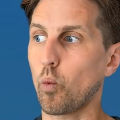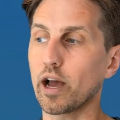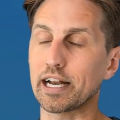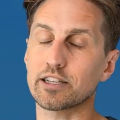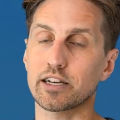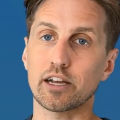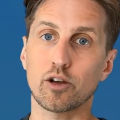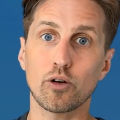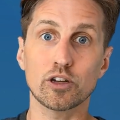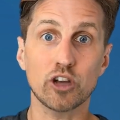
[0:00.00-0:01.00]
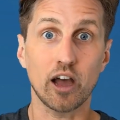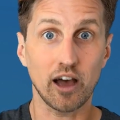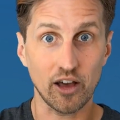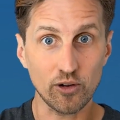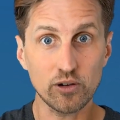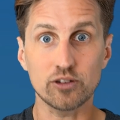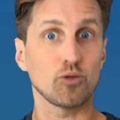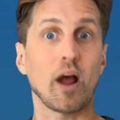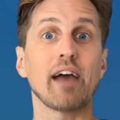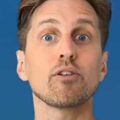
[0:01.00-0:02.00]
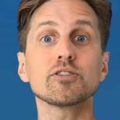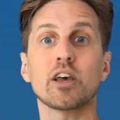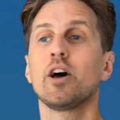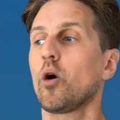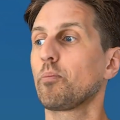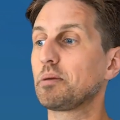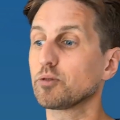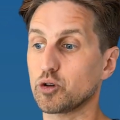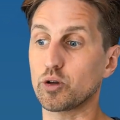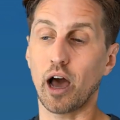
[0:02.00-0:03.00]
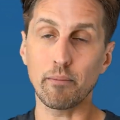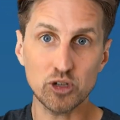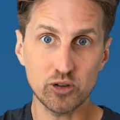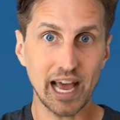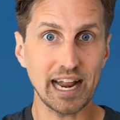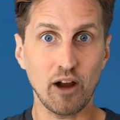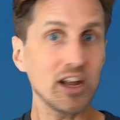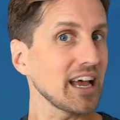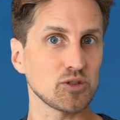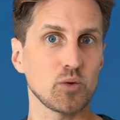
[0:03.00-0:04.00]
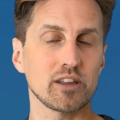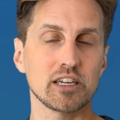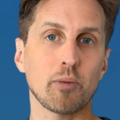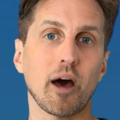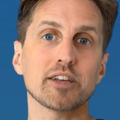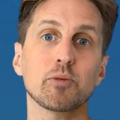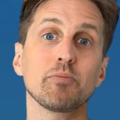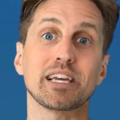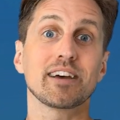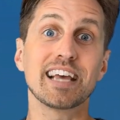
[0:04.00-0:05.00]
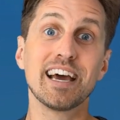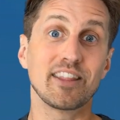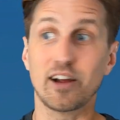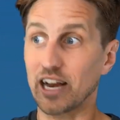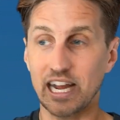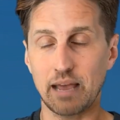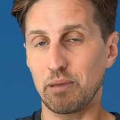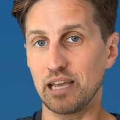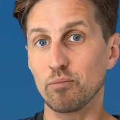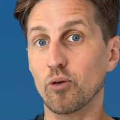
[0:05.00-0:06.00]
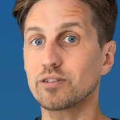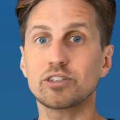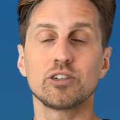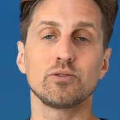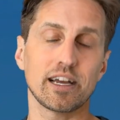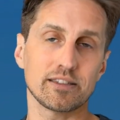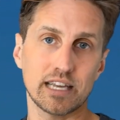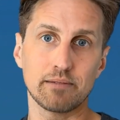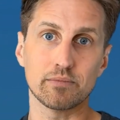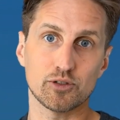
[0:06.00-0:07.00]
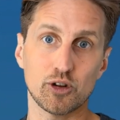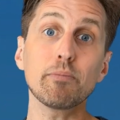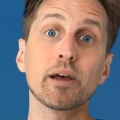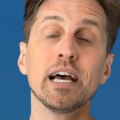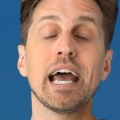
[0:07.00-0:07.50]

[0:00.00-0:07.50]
1, it's gonna encourage other drivers or people to come to that area as quickly as possible because they're gonna get paid more to do that same trip.